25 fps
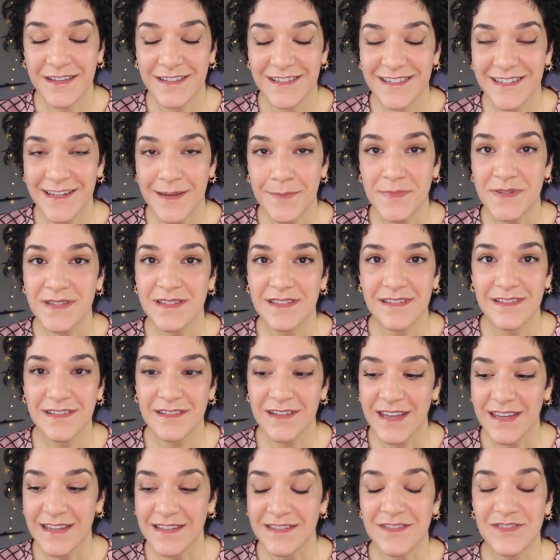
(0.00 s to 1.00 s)
dipped
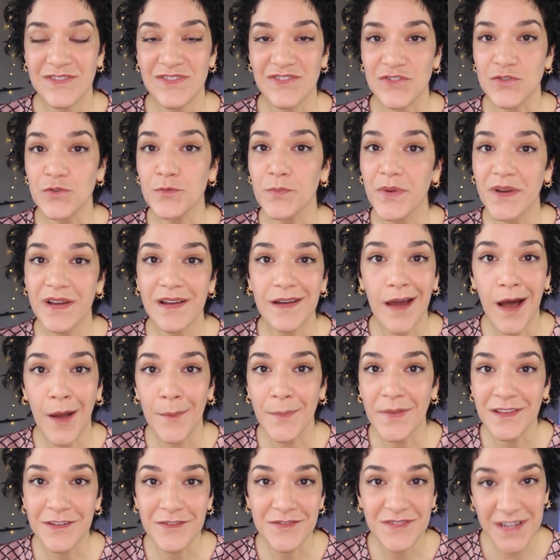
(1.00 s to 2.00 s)
in soup a
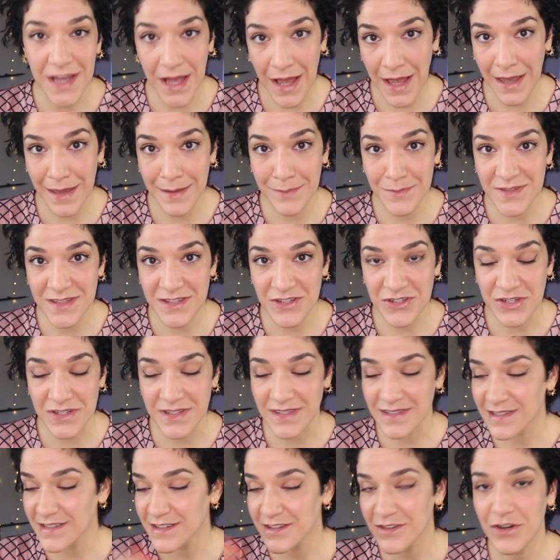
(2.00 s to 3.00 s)
couple of times,
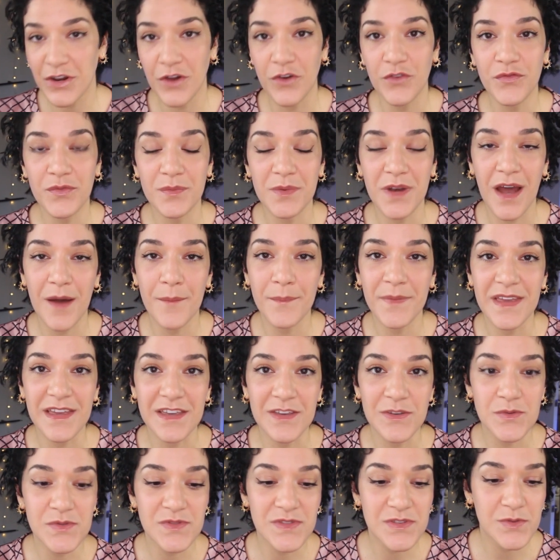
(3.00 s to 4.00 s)
just, from not being
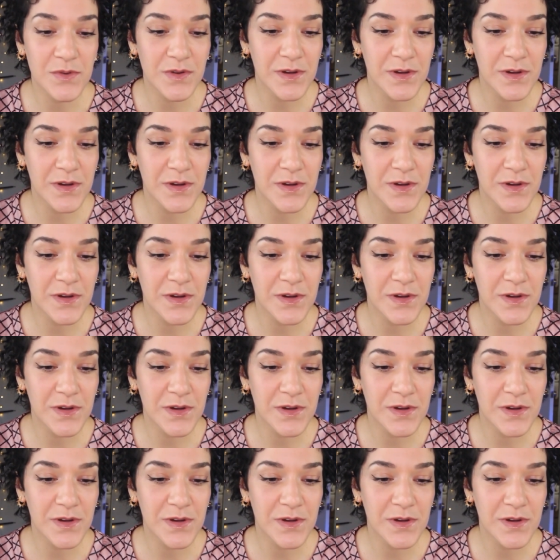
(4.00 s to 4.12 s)
used to